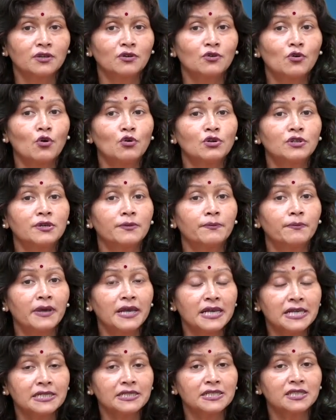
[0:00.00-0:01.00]
gold
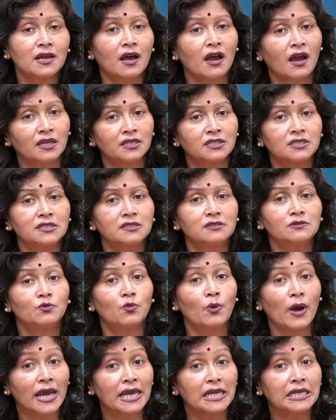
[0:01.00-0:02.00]
remains idle
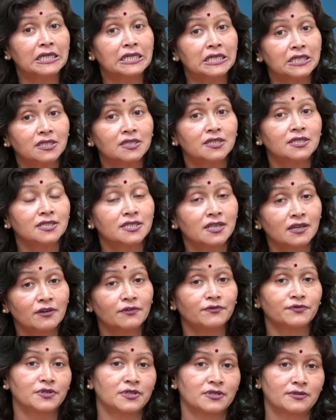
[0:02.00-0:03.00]
while in
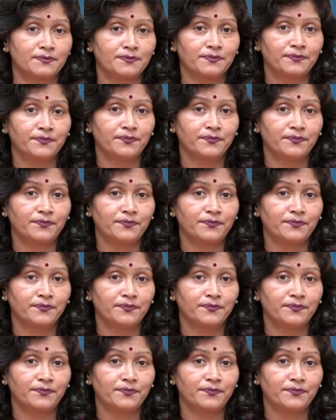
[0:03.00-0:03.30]
reserves.